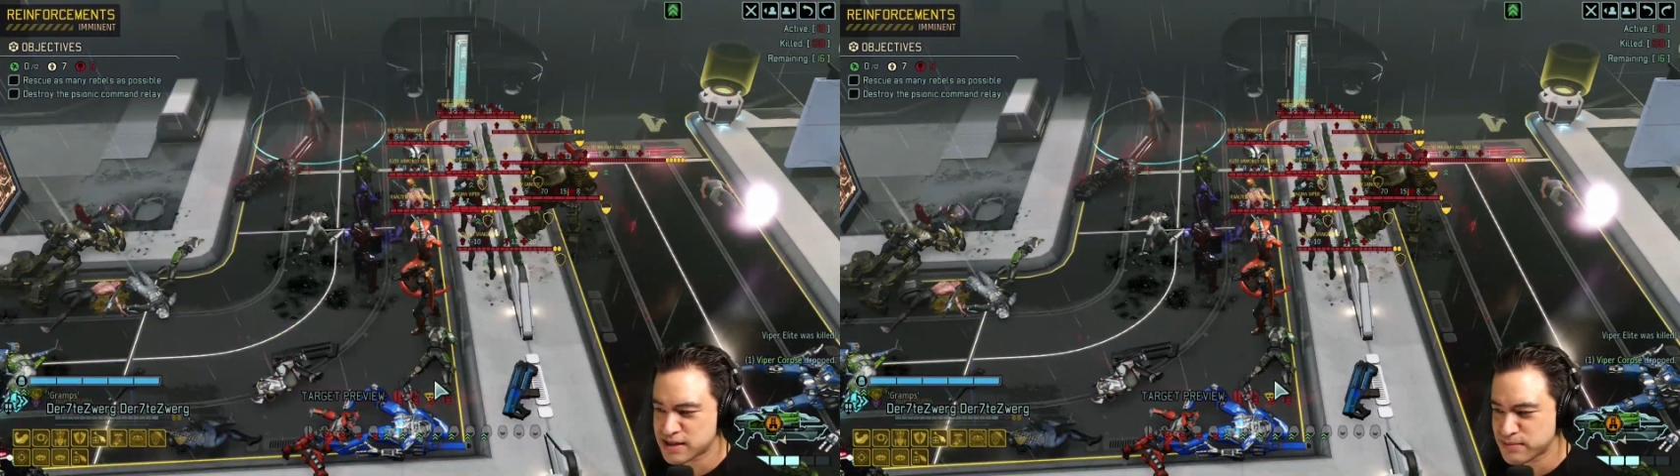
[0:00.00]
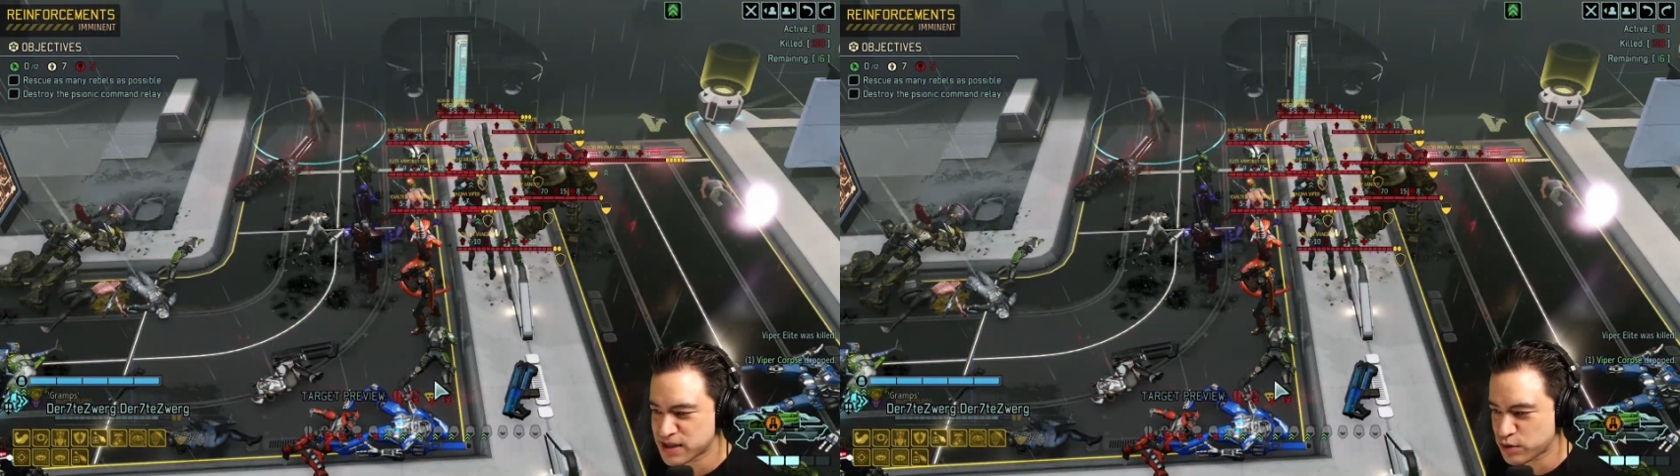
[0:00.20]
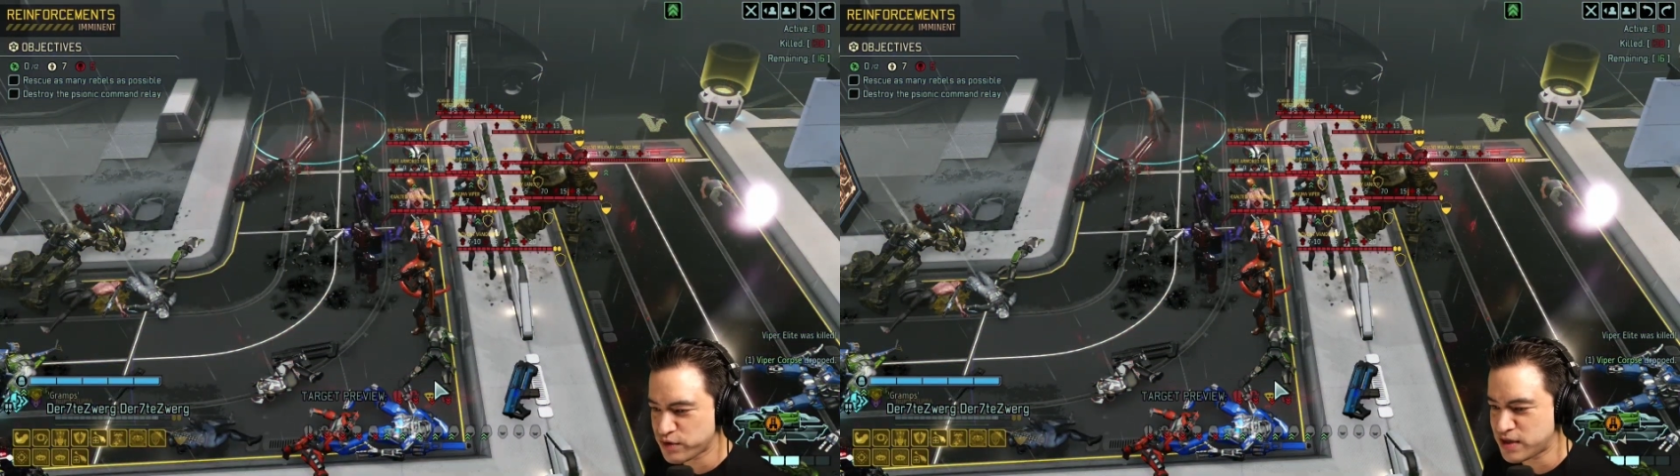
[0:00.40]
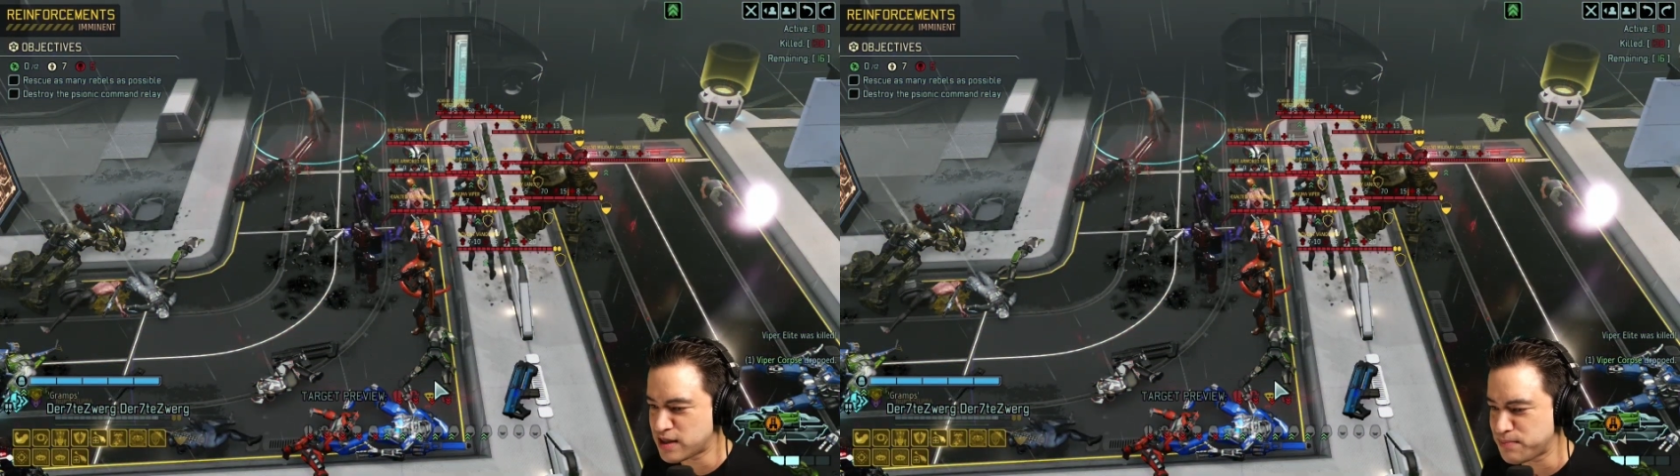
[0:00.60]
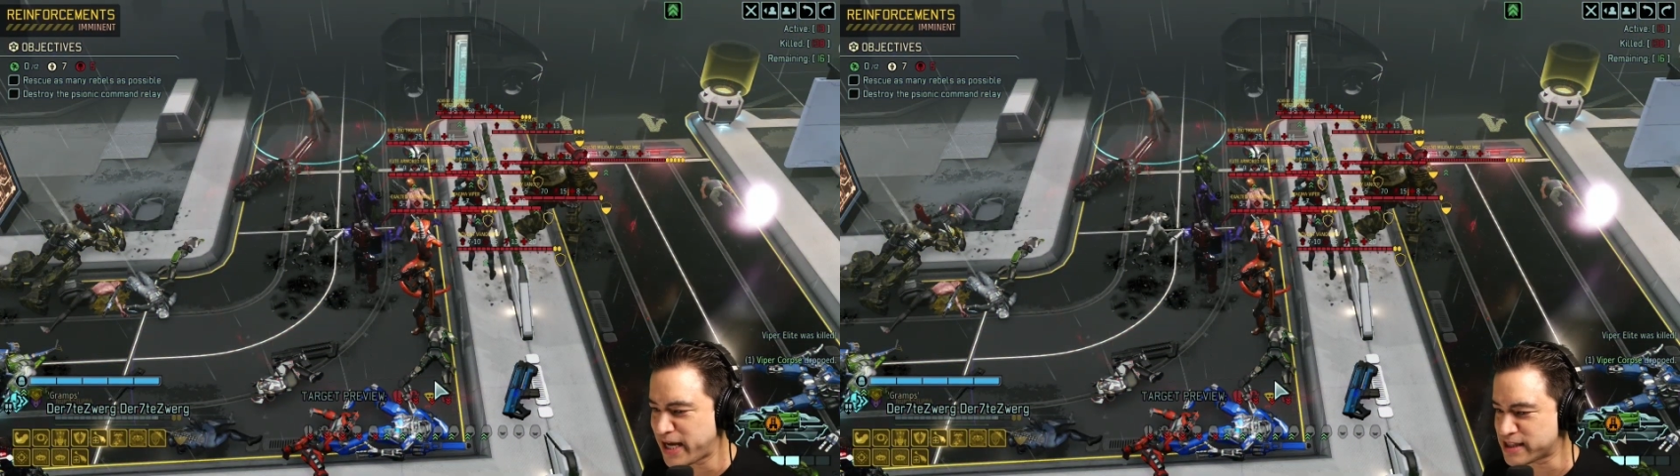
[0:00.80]
Seems like we've
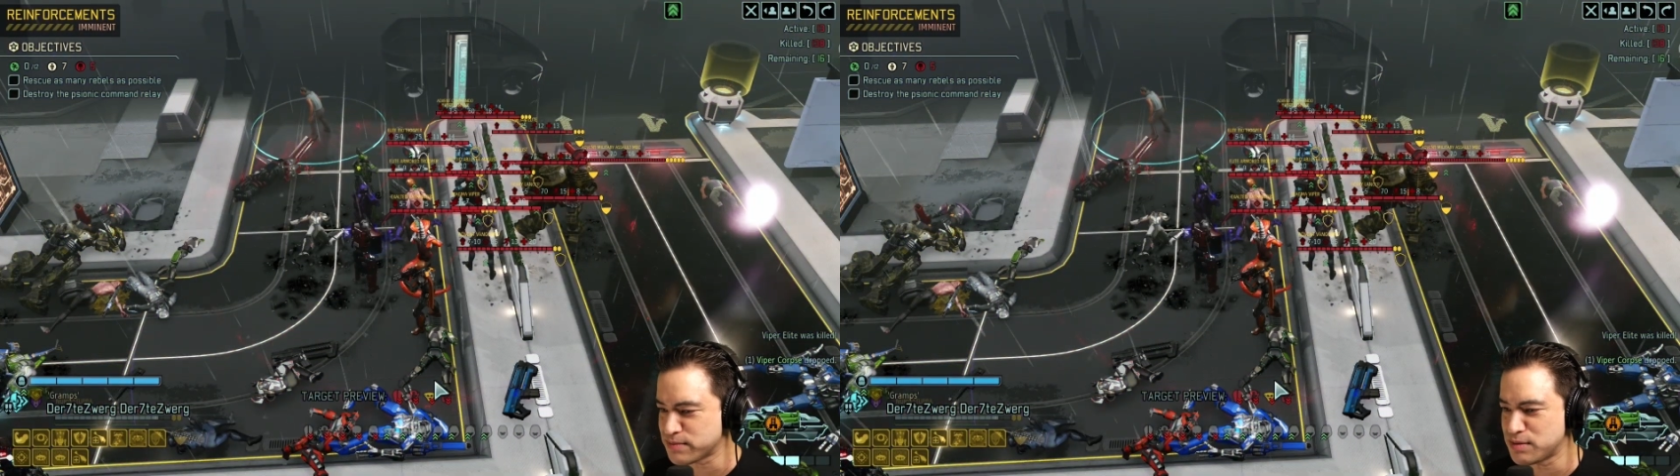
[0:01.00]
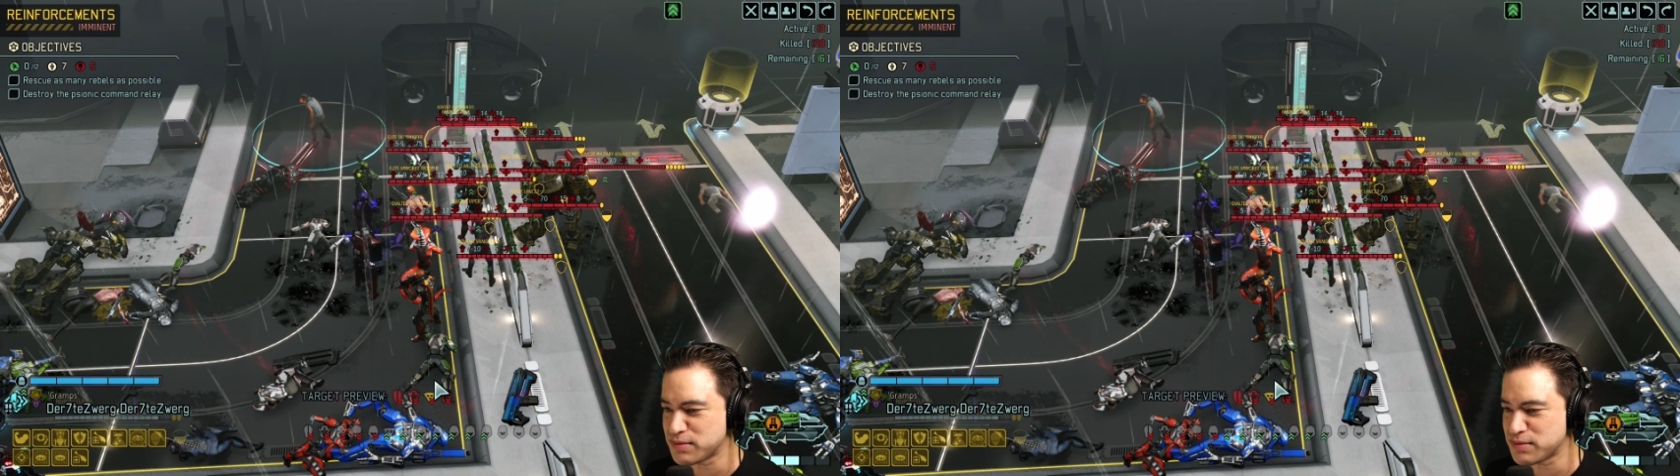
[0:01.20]
hit the maximum